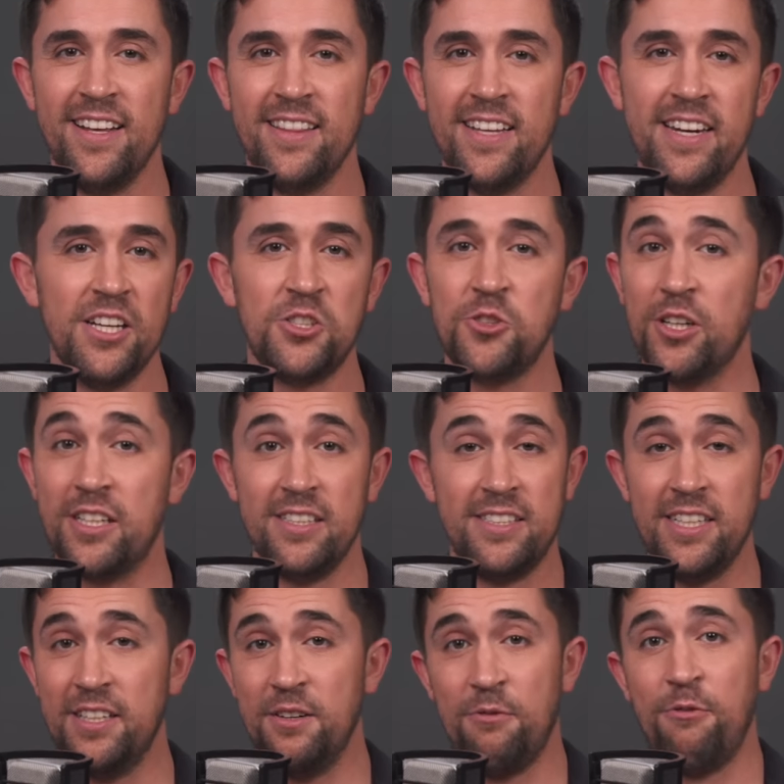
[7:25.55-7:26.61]
The district
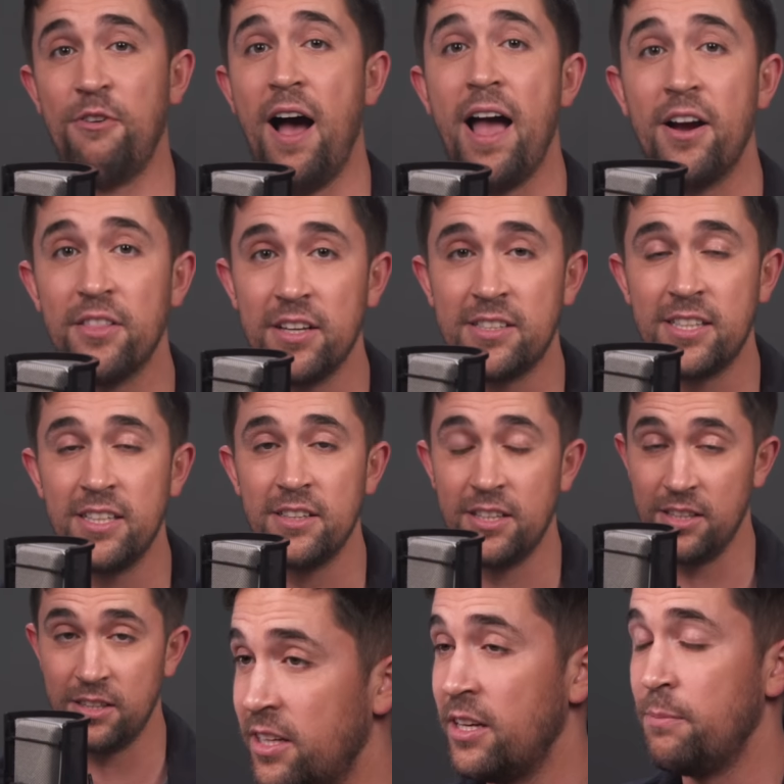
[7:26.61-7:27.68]
didn't fire
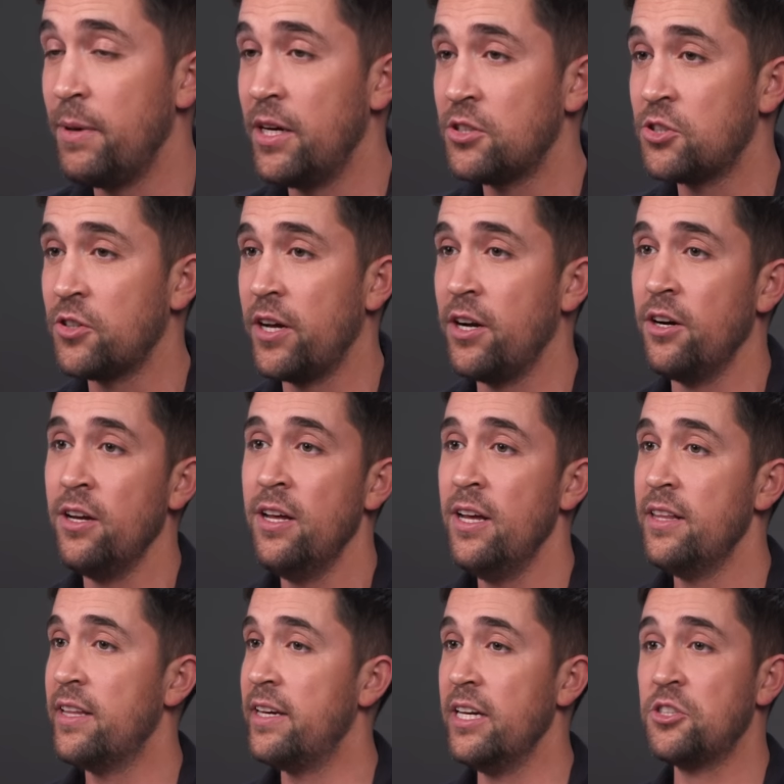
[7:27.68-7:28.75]
the administrator.
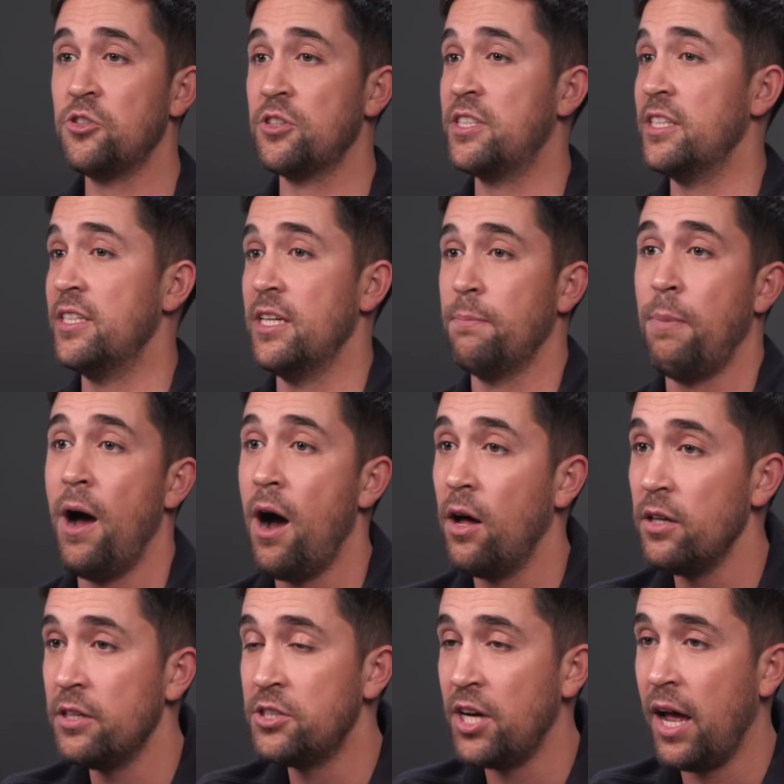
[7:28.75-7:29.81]
The district didn't
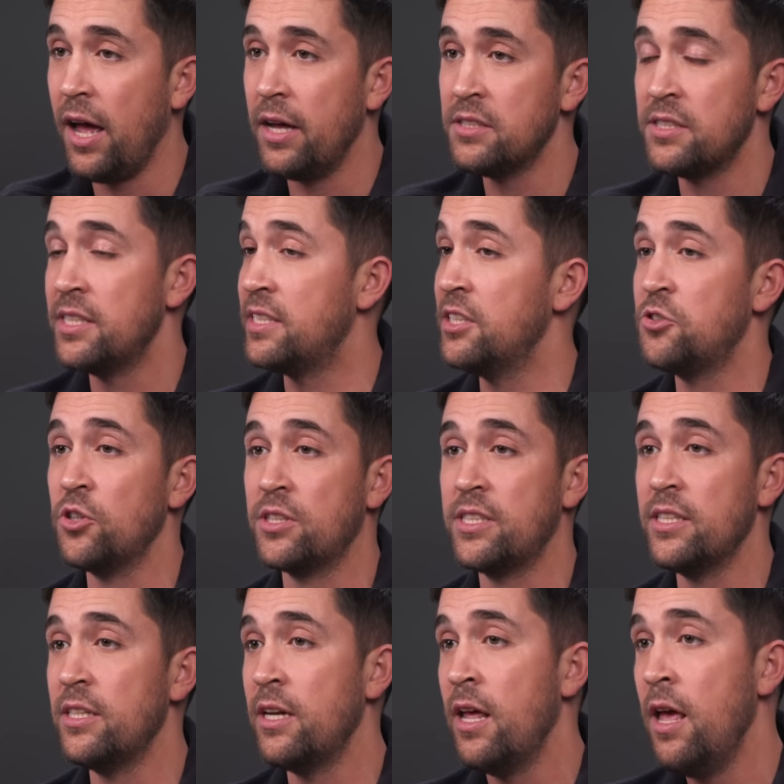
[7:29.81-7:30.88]
apologize. The district
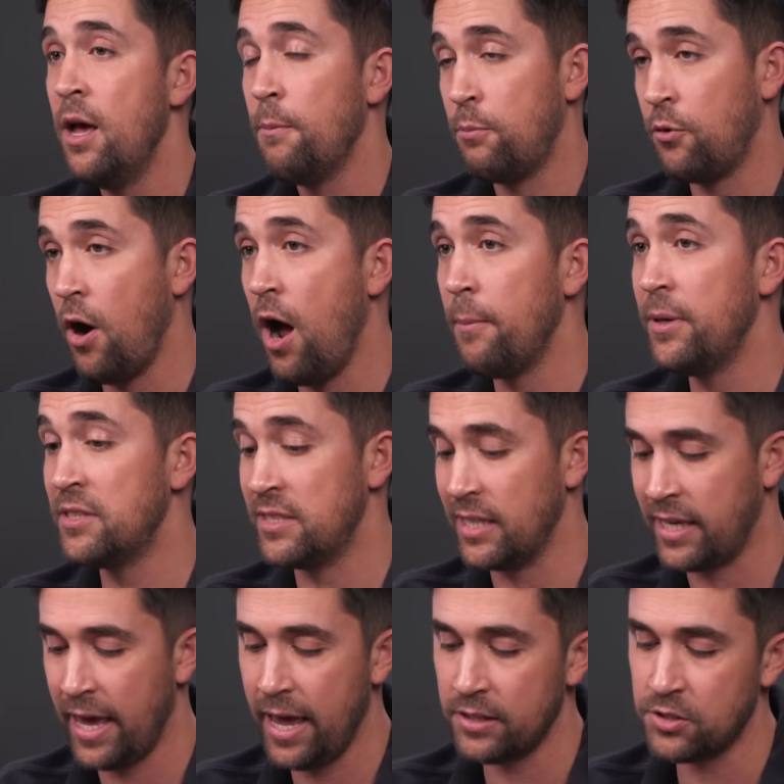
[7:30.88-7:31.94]
didn't promise to
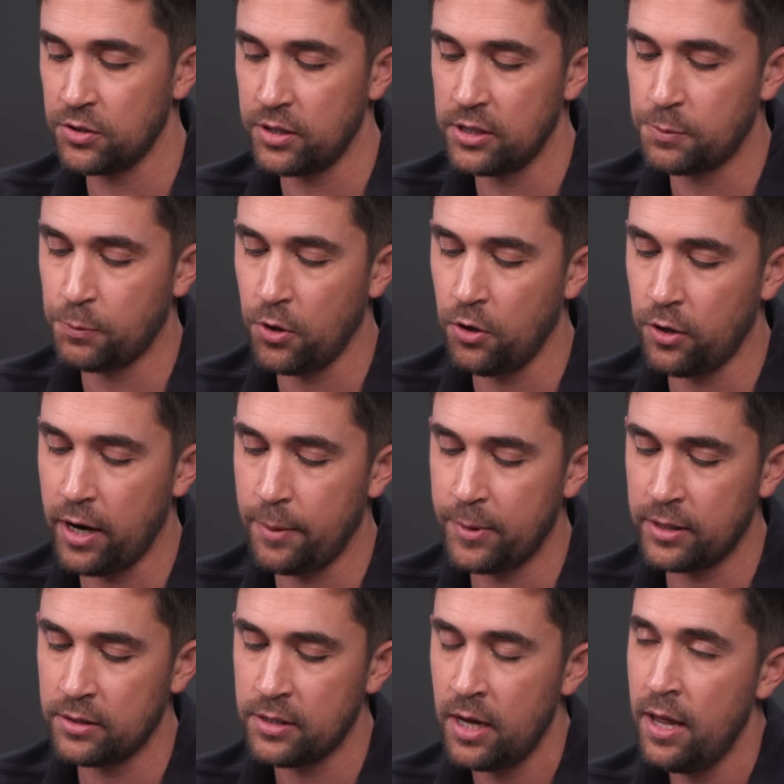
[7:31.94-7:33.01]
cancel these
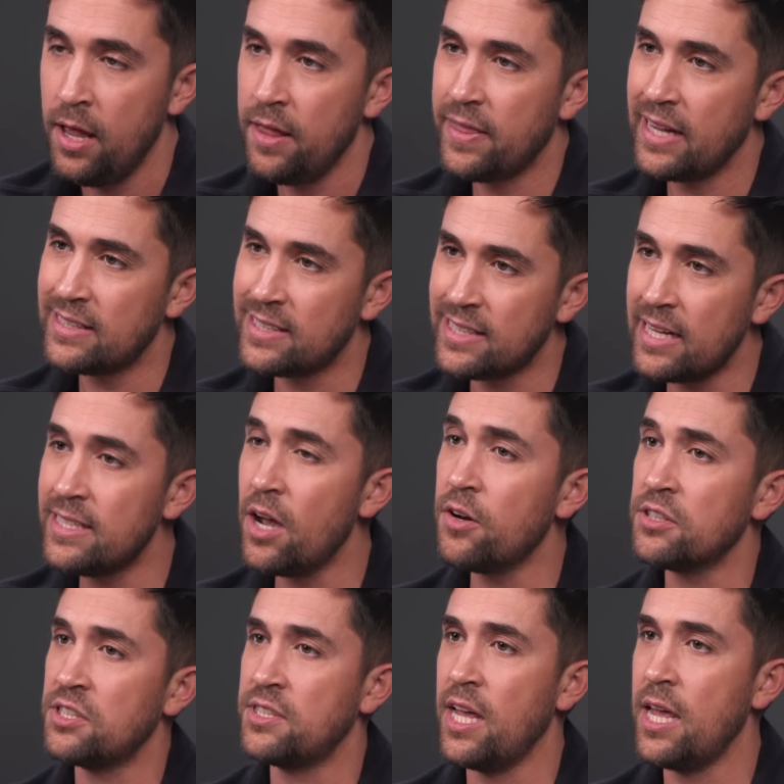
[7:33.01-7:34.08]
programmings. They sent out
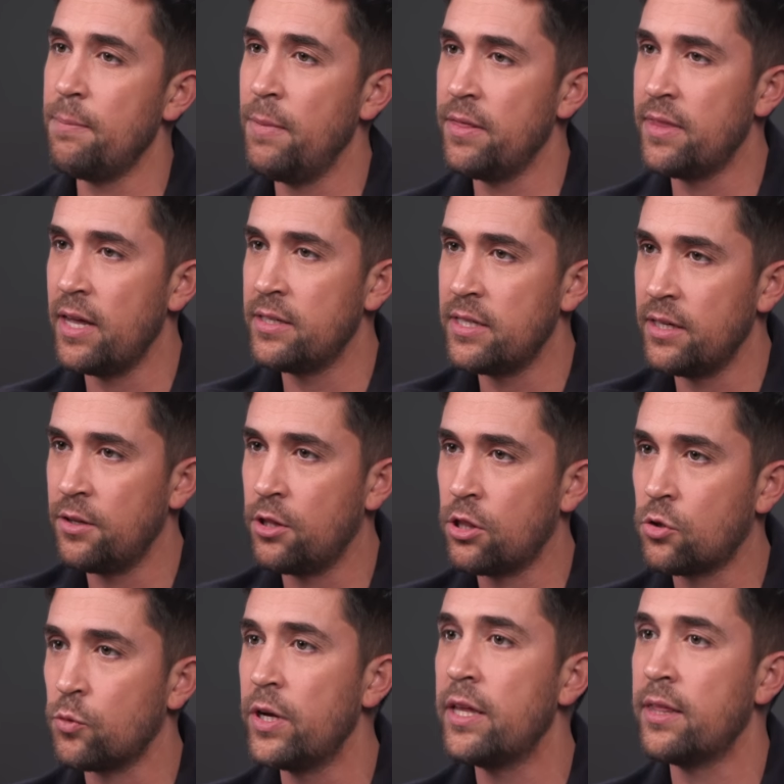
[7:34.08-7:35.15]
a statement that
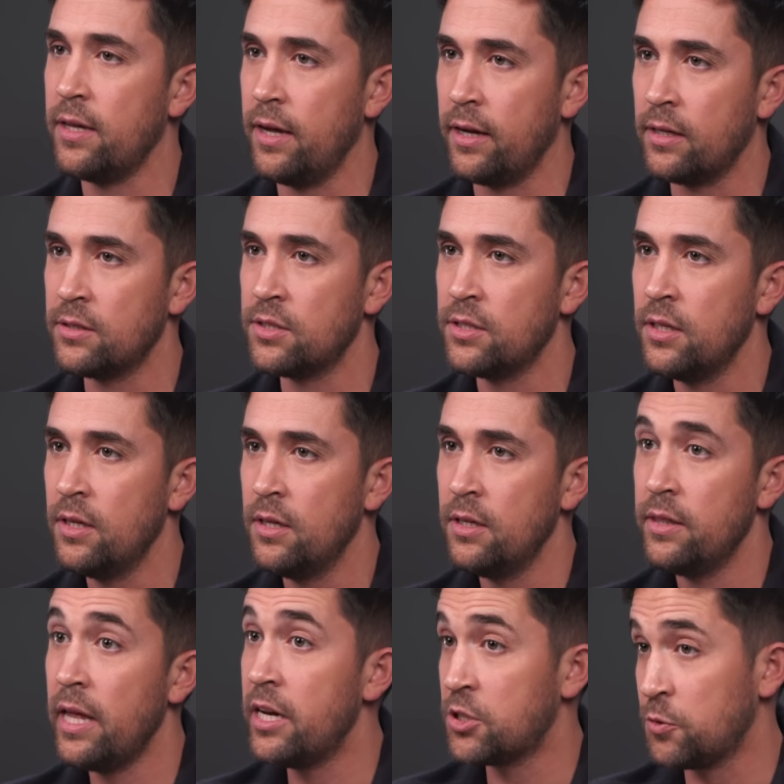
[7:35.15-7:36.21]
did three things.
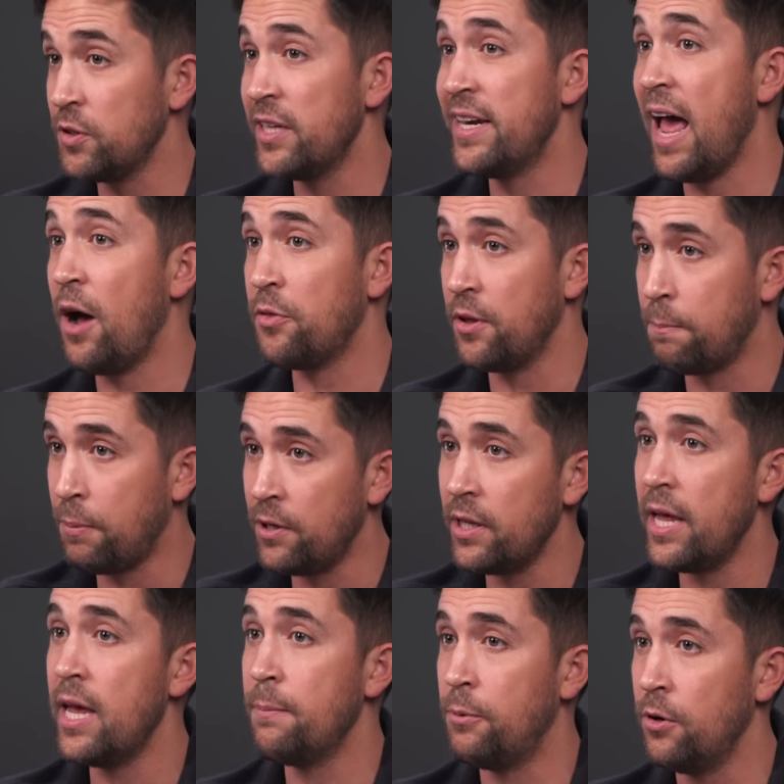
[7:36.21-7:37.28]
It is really now the
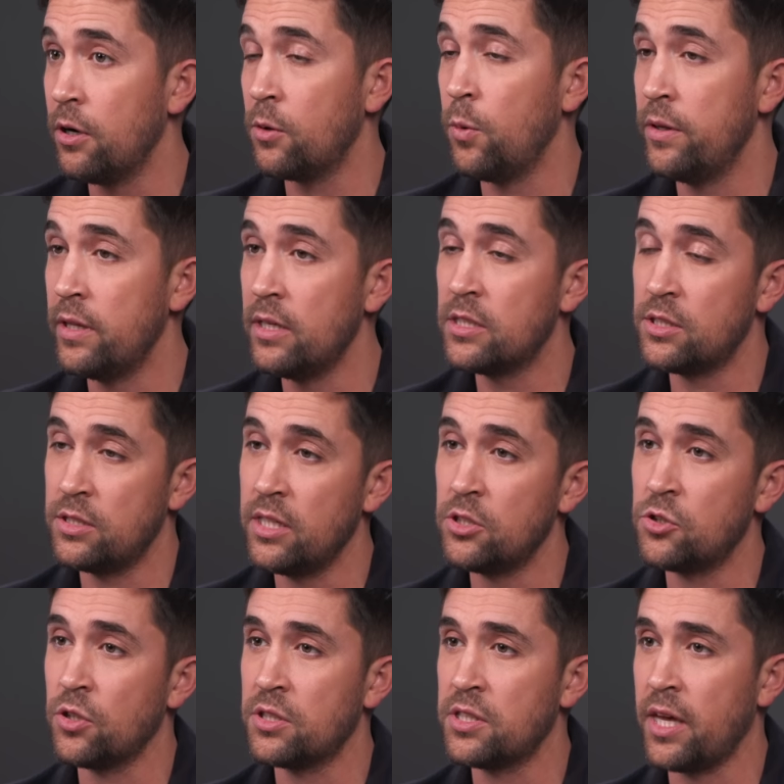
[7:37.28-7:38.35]
playbook when these
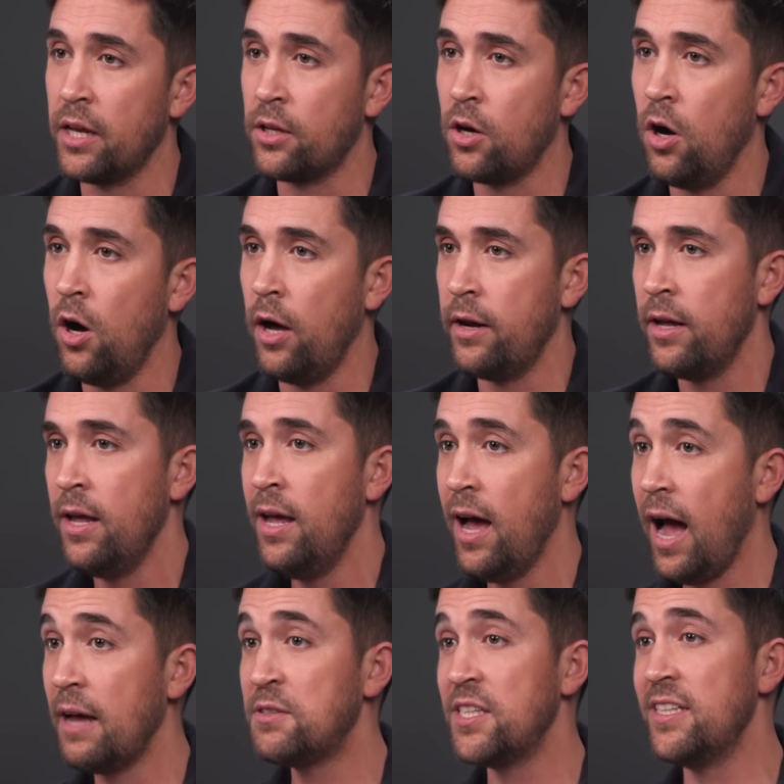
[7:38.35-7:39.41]
districts get caught.
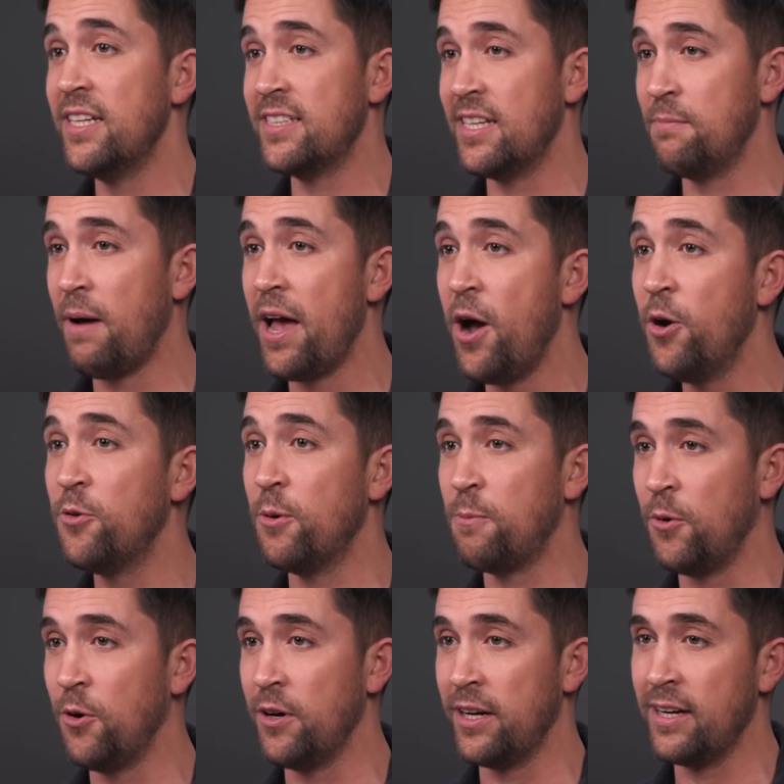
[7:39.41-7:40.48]
I've seen this in my own
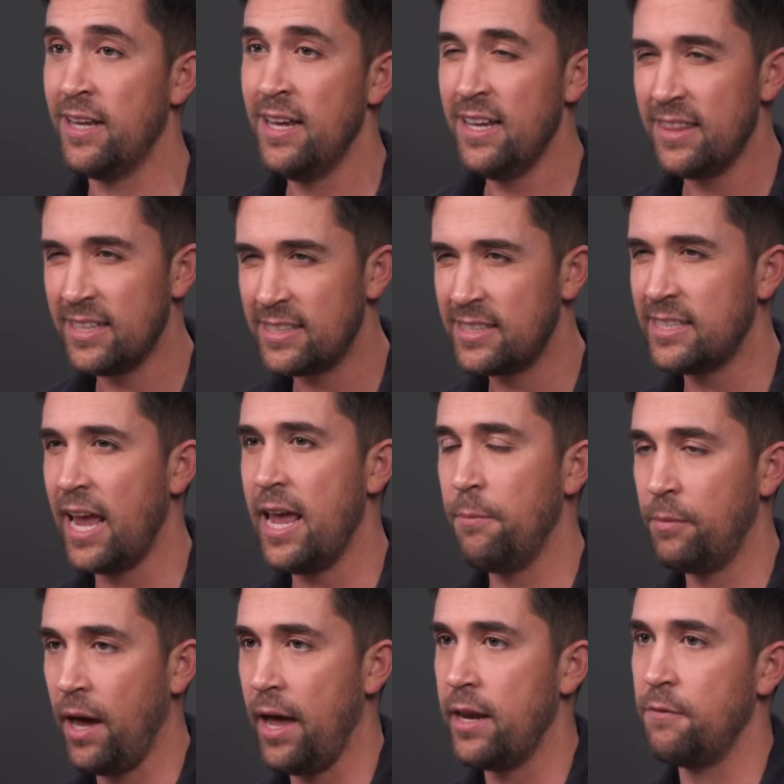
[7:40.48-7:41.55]
reporting, the
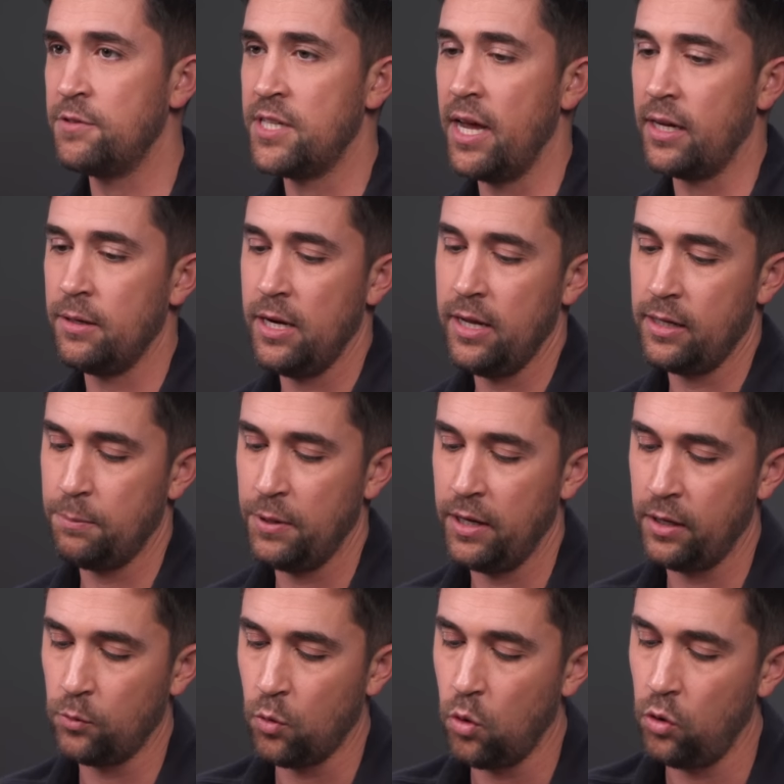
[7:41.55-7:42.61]
same kind of technique
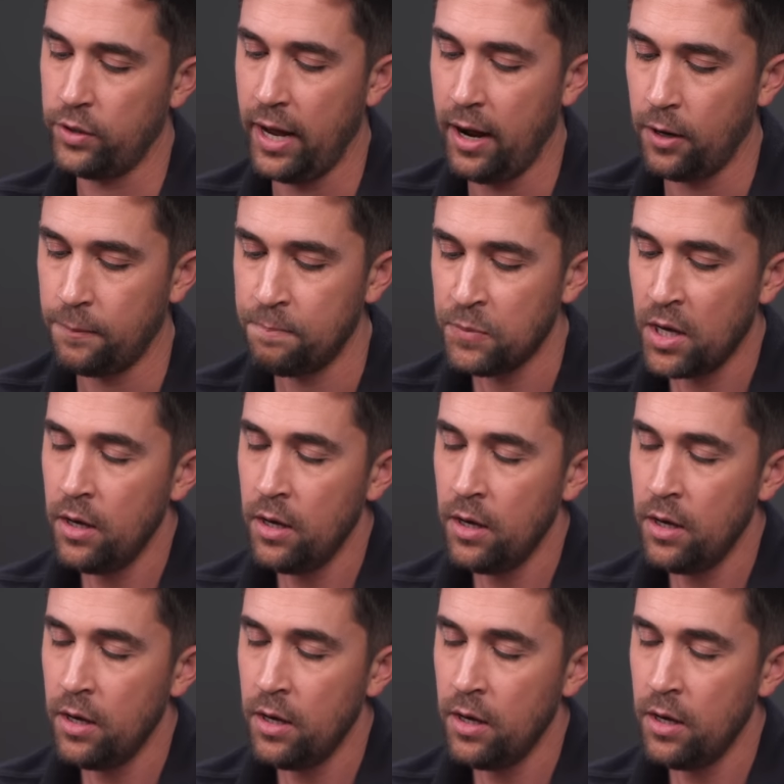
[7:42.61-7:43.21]
being rolled out.